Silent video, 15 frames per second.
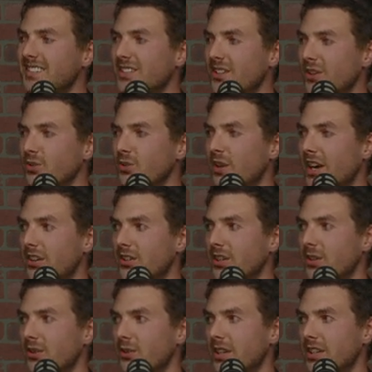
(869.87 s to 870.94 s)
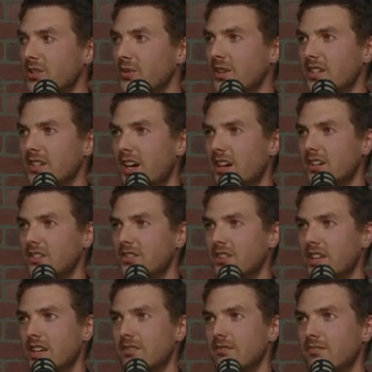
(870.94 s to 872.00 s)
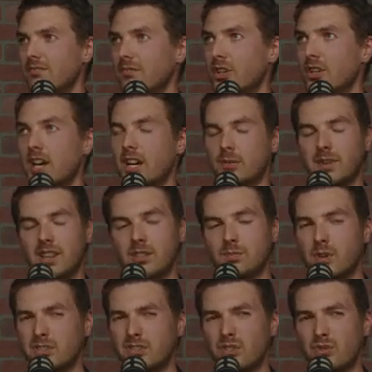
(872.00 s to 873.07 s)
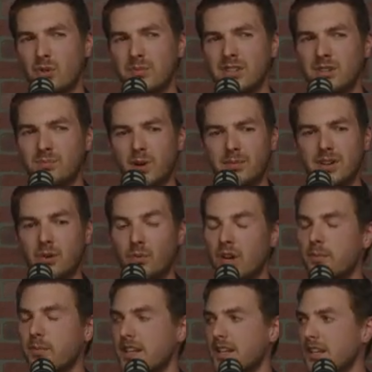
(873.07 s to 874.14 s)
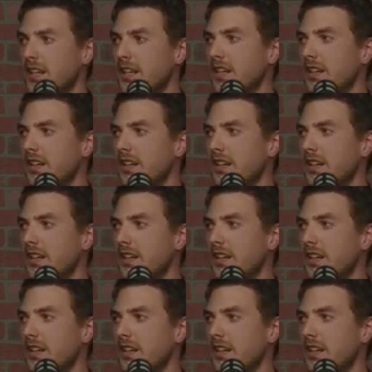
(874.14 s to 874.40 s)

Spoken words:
to those around you and to acknowledge that you're not going to be the smartest in the room and you probably don't want to be.